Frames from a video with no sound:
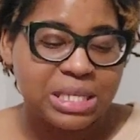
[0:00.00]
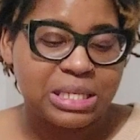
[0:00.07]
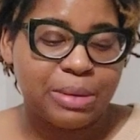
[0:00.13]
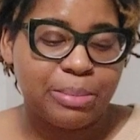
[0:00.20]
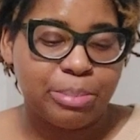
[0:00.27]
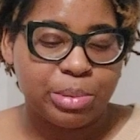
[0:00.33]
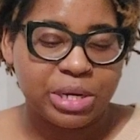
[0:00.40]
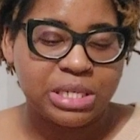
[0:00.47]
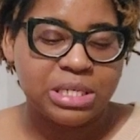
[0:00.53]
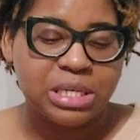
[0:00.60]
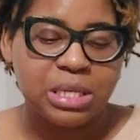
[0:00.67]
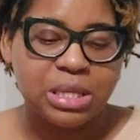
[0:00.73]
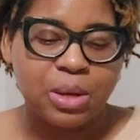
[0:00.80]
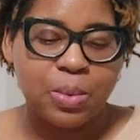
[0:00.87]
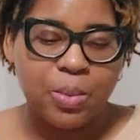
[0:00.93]

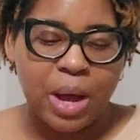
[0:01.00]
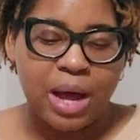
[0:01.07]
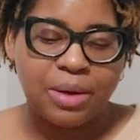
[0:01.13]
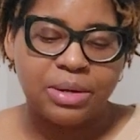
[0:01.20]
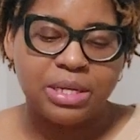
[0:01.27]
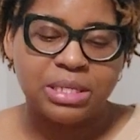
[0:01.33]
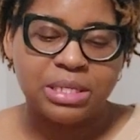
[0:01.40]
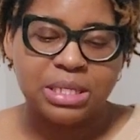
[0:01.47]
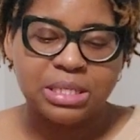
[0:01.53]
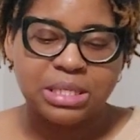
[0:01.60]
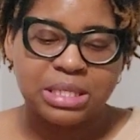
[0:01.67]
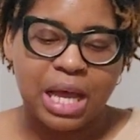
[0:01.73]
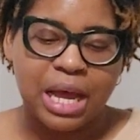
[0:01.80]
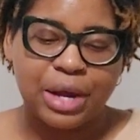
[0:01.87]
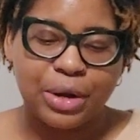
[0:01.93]
embracing the wildness
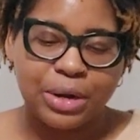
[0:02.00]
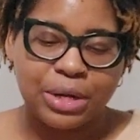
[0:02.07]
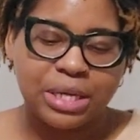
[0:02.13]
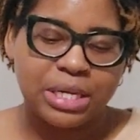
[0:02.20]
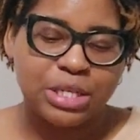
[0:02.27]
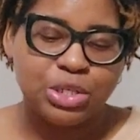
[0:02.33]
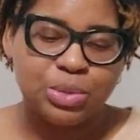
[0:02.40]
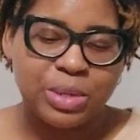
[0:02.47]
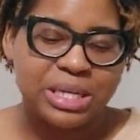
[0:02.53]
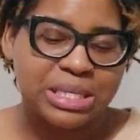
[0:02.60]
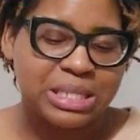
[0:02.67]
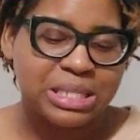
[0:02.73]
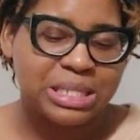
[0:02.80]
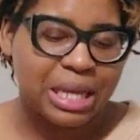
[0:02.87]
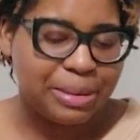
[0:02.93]
inside her key to
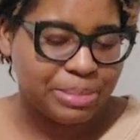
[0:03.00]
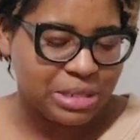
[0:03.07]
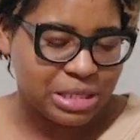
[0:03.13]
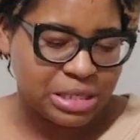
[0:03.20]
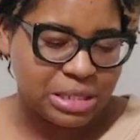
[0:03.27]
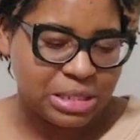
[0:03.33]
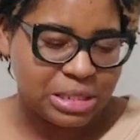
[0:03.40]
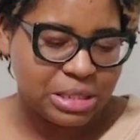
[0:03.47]
acceptance?